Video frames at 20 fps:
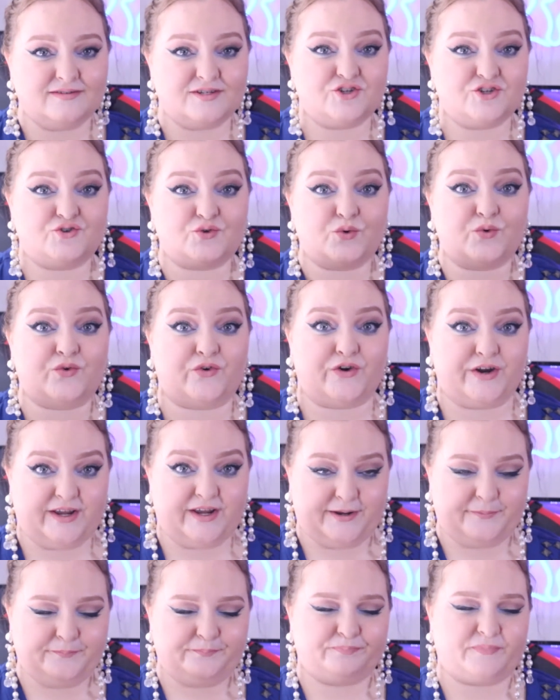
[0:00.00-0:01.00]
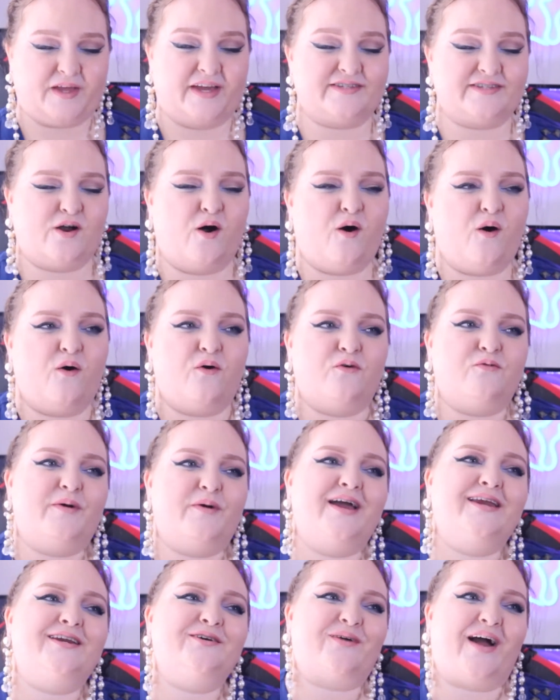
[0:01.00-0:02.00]
story as a whole. But
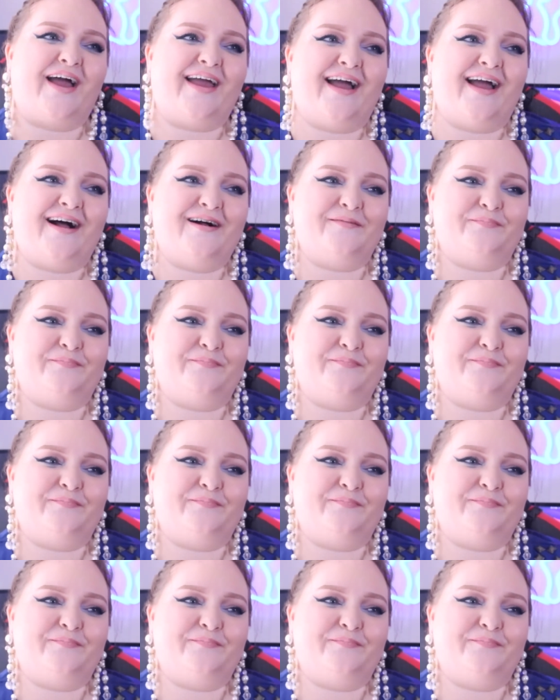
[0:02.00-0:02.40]
anyway,